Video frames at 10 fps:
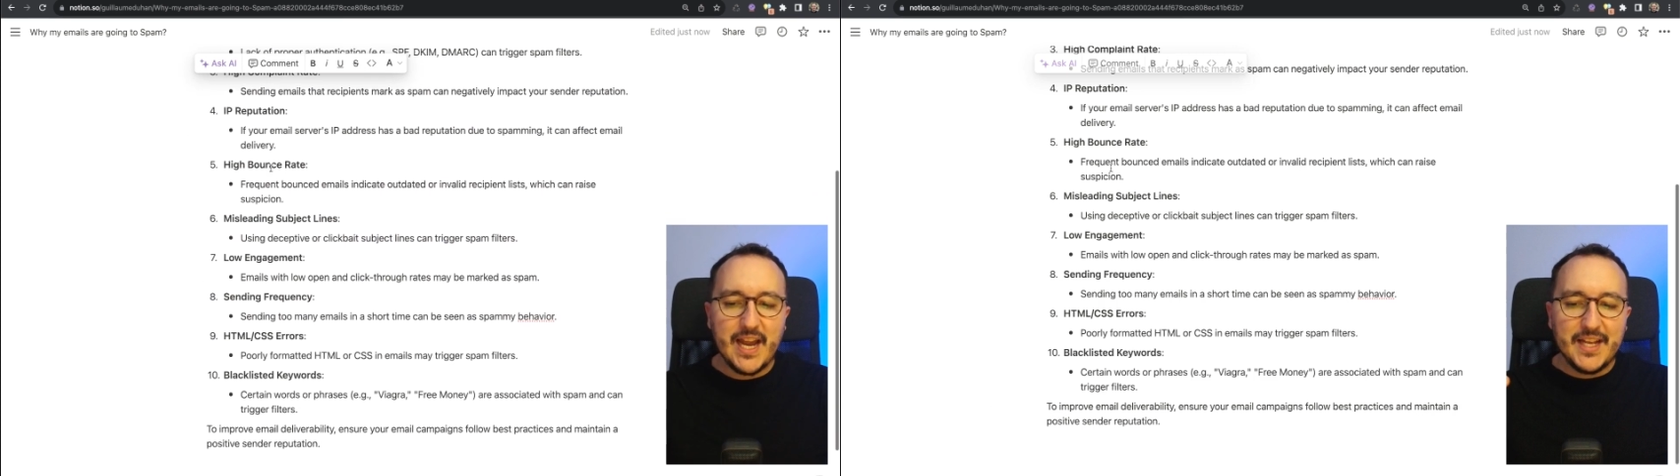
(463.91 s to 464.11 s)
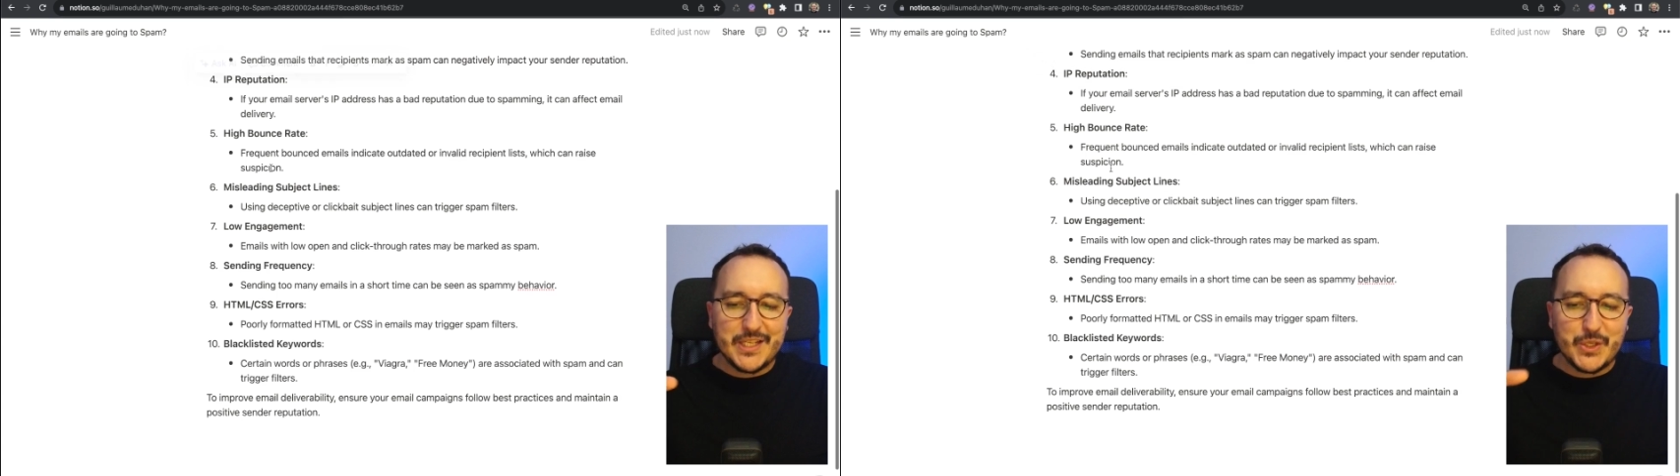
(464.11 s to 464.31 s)

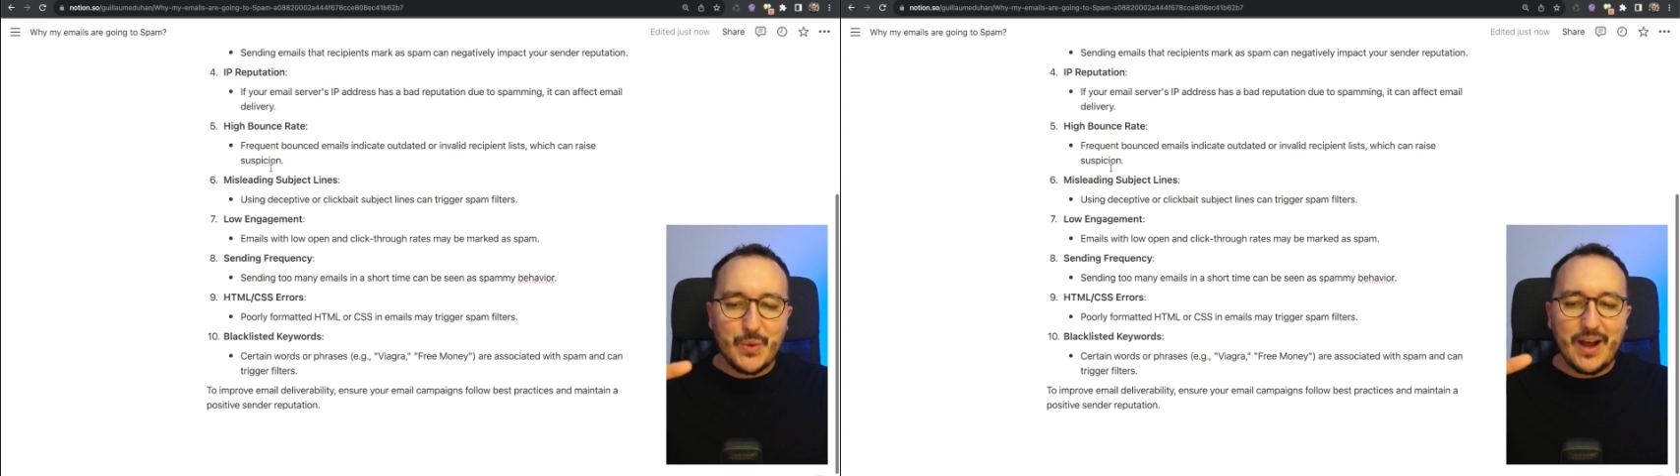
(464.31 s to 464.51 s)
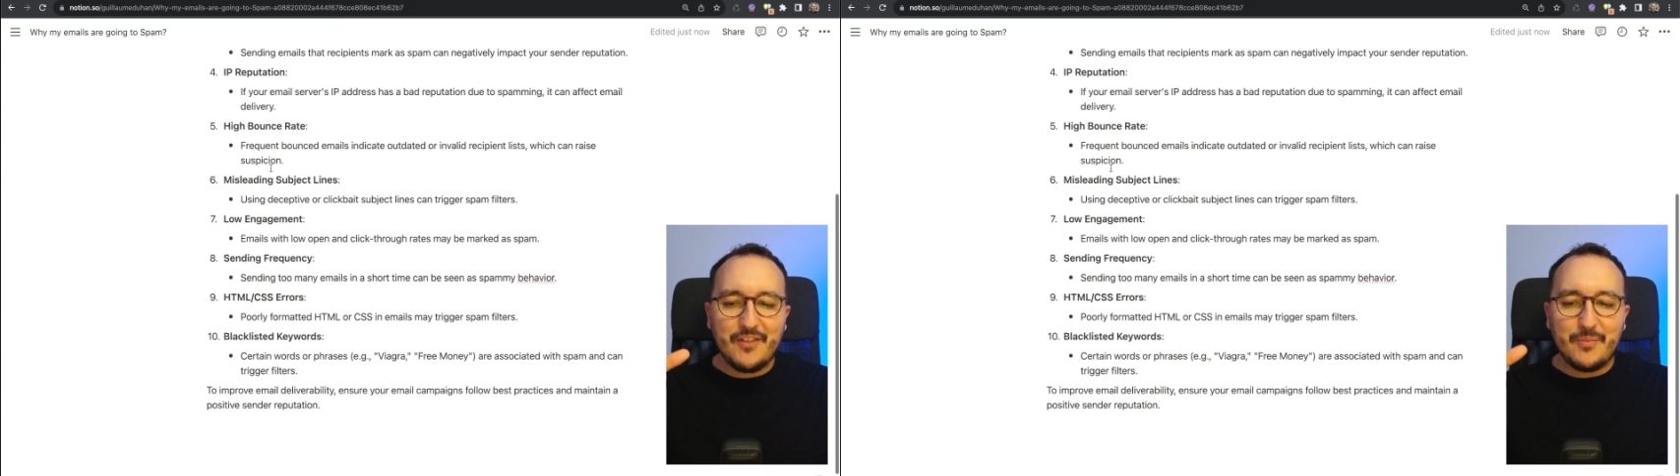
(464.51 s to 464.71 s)
so
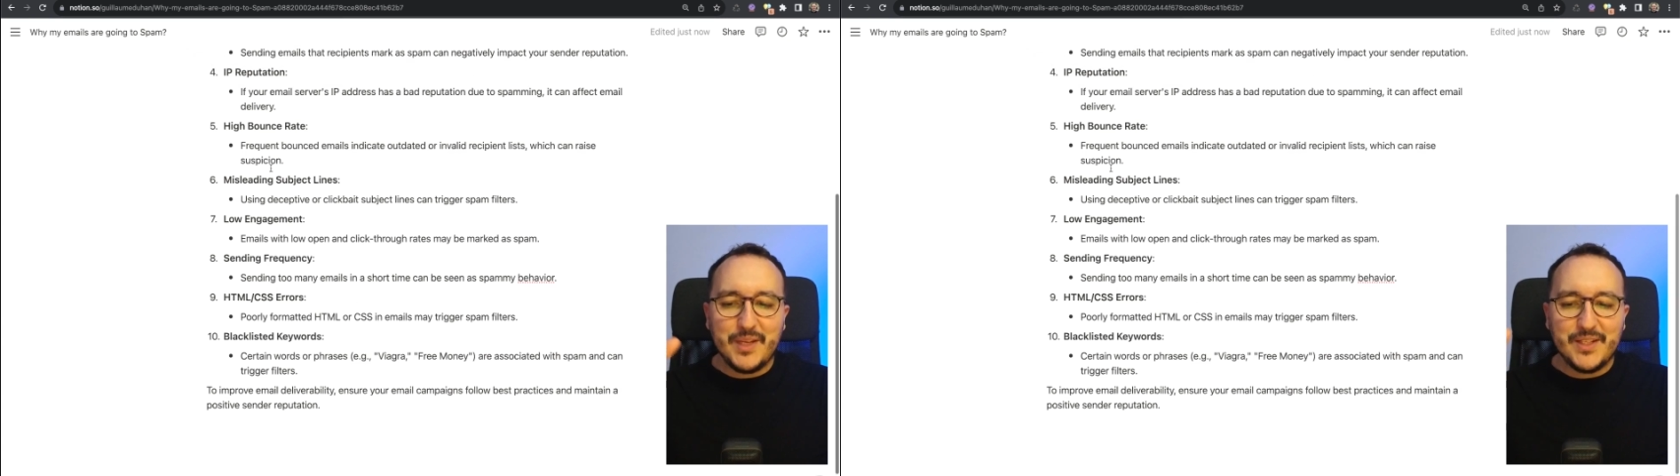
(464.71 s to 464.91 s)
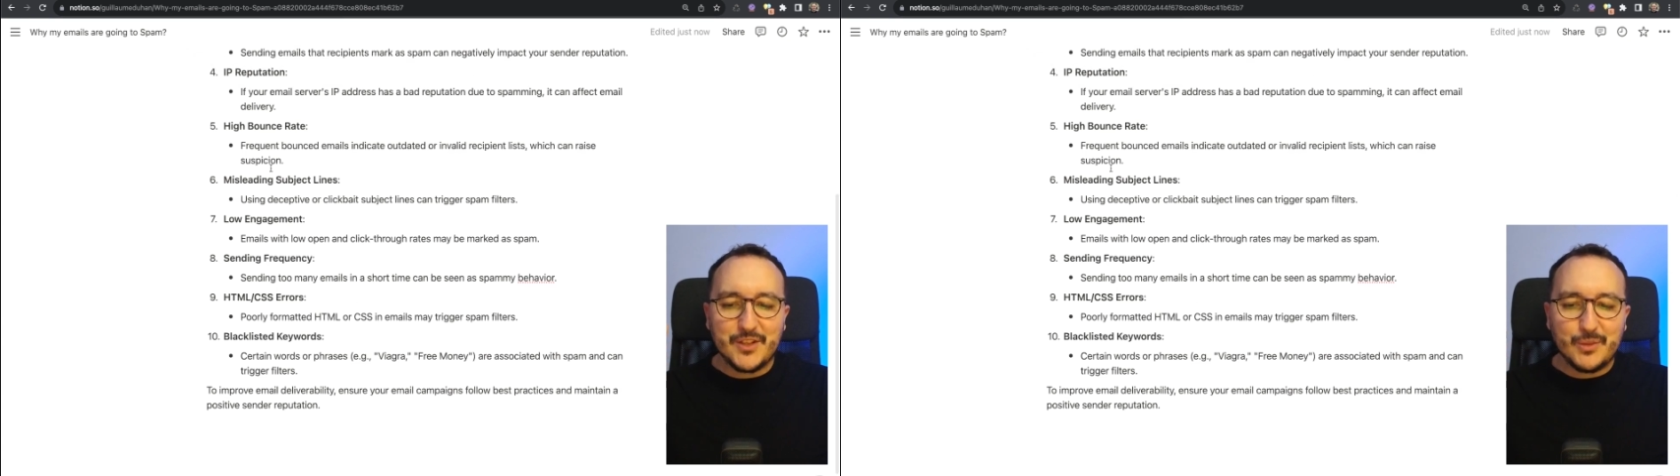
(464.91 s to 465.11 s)
I've
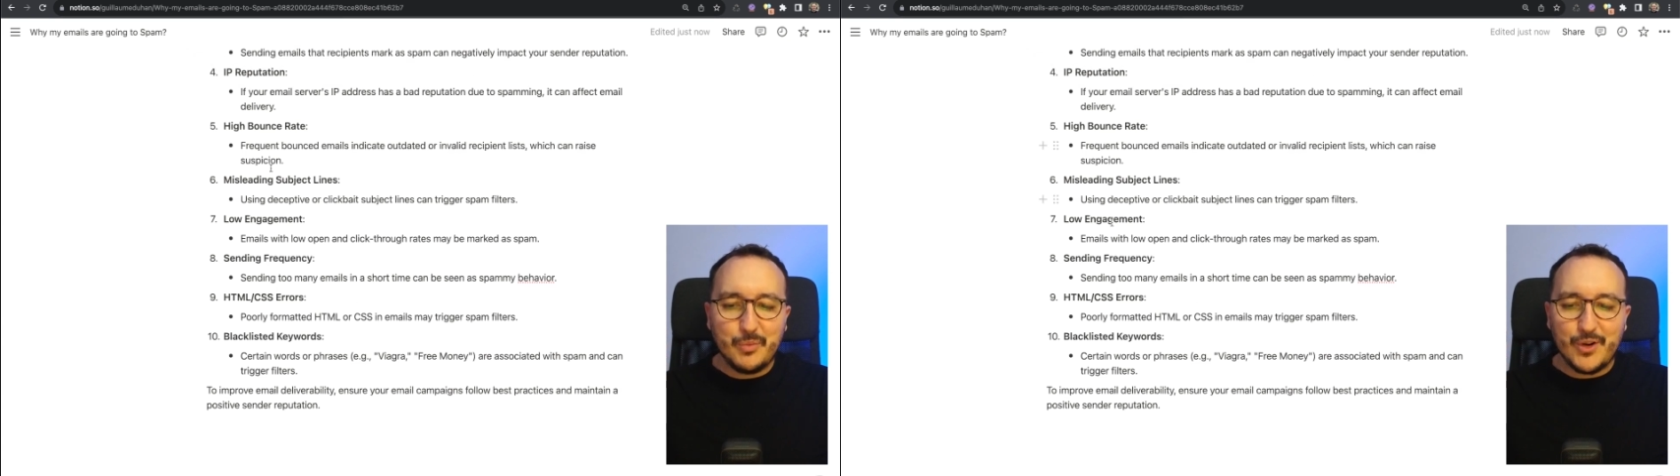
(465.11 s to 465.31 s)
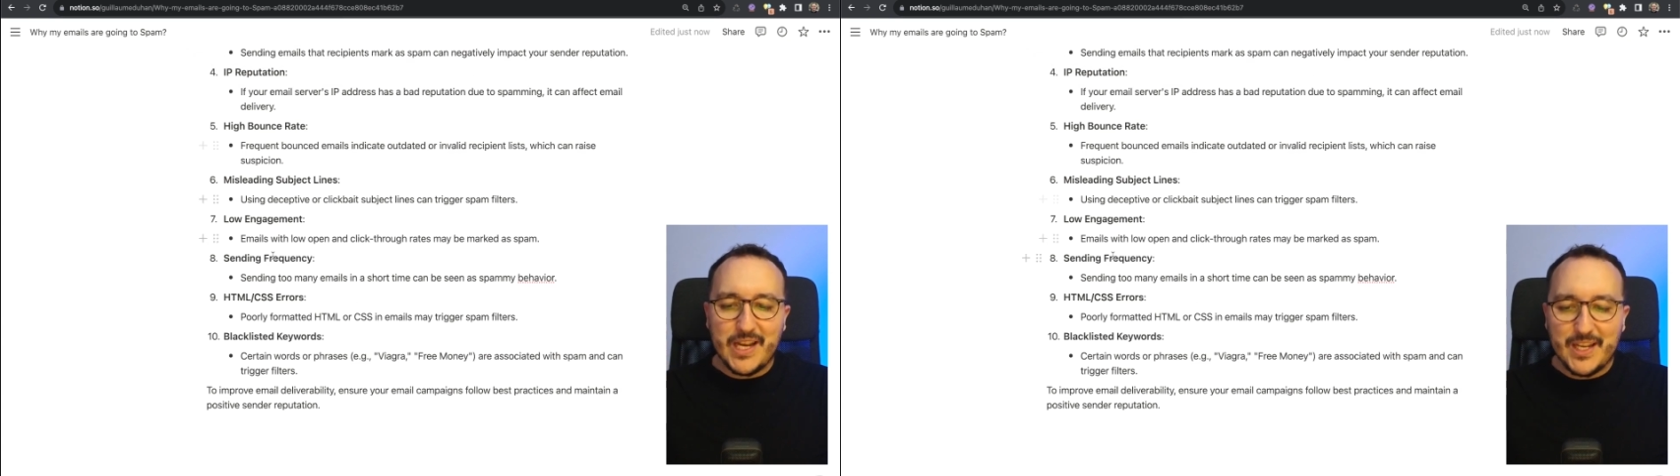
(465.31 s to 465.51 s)
been
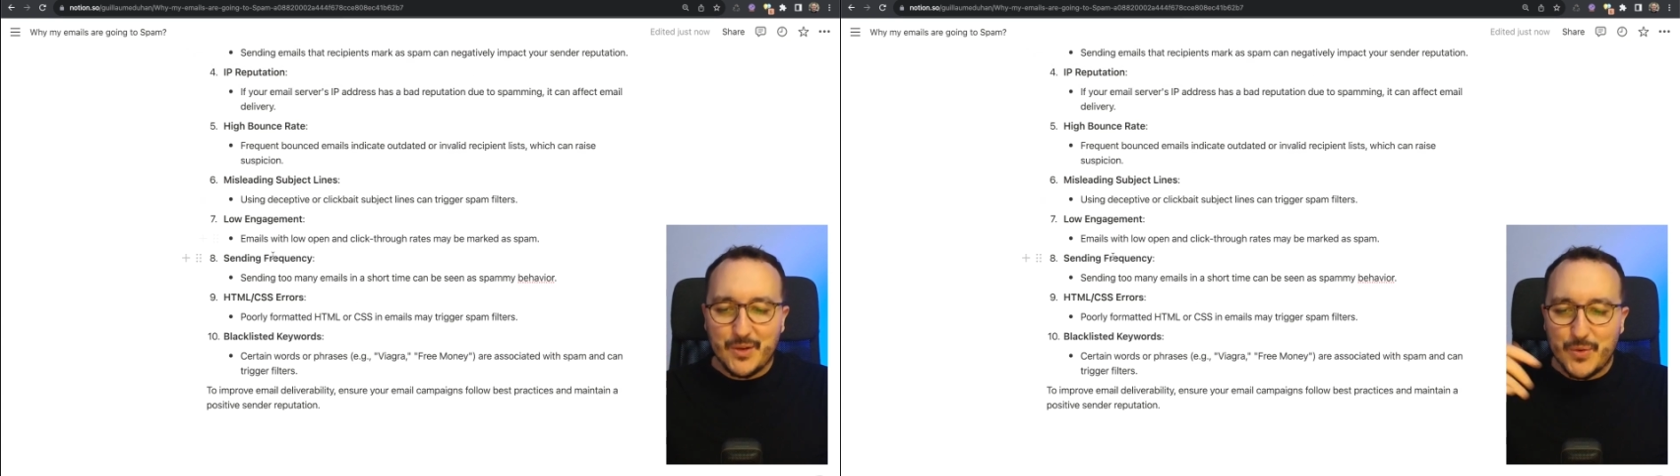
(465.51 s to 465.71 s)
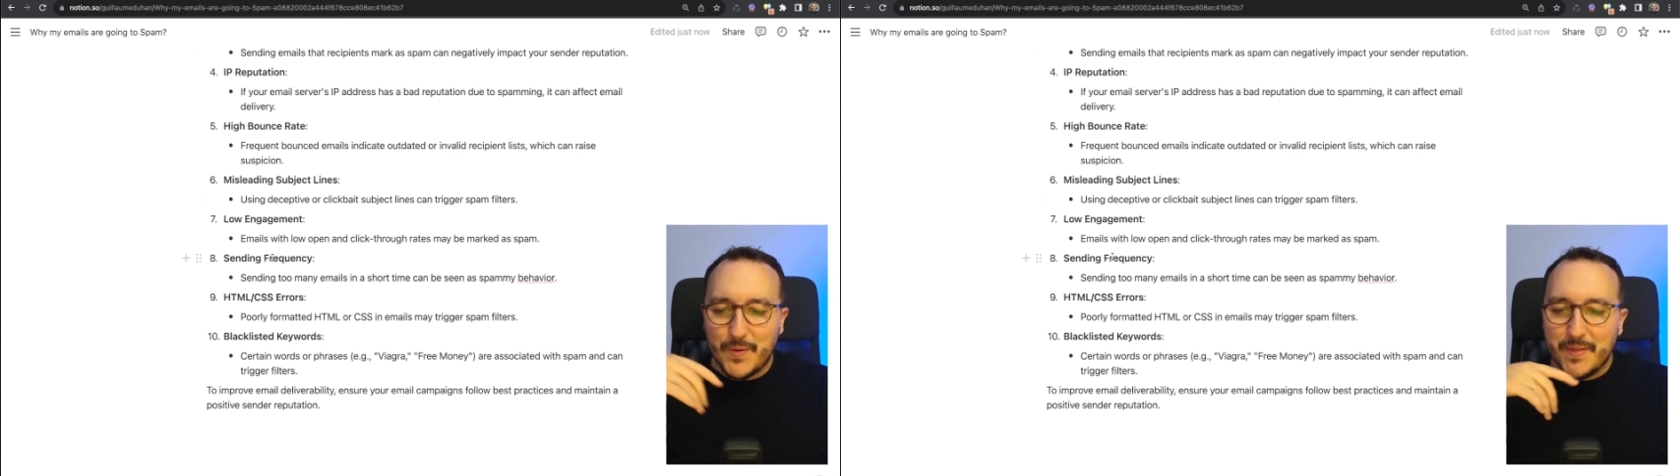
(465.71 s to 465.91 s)
spoiling you.